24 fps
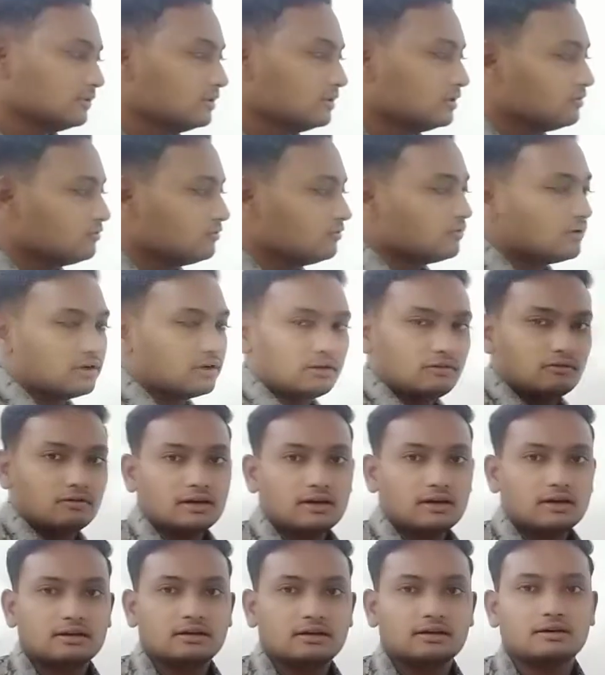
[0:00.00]
For your
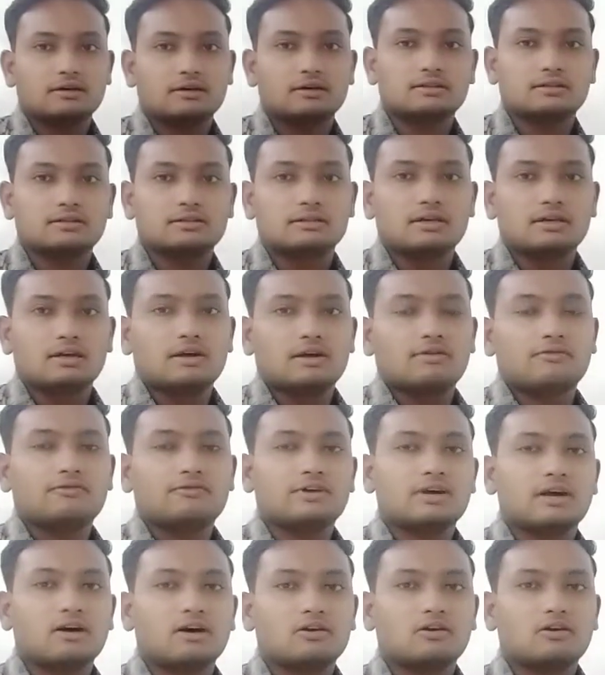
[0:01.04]
we
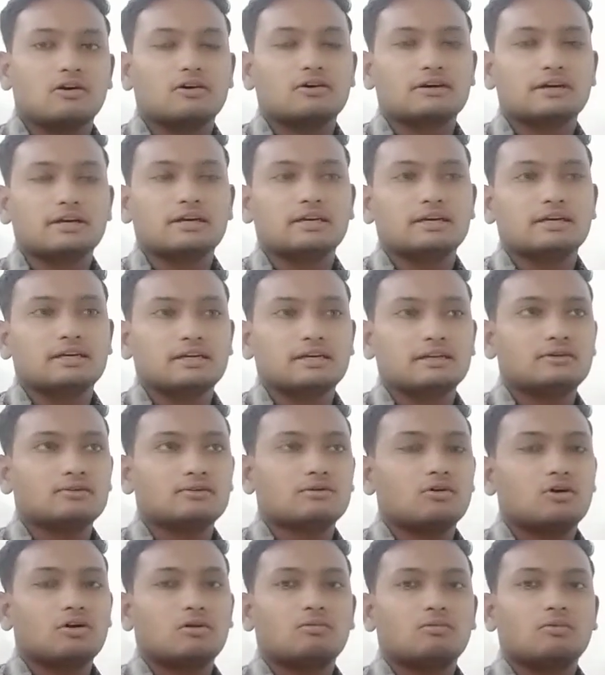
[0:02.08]
are already
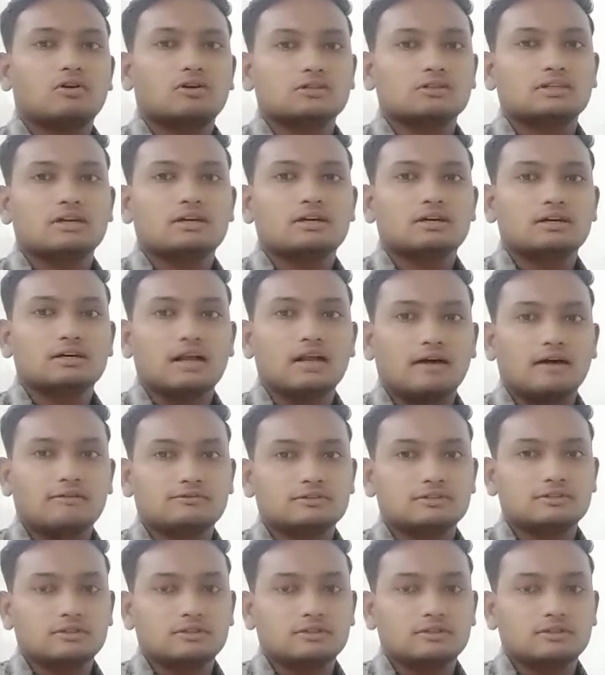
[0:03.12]
know about the graphs.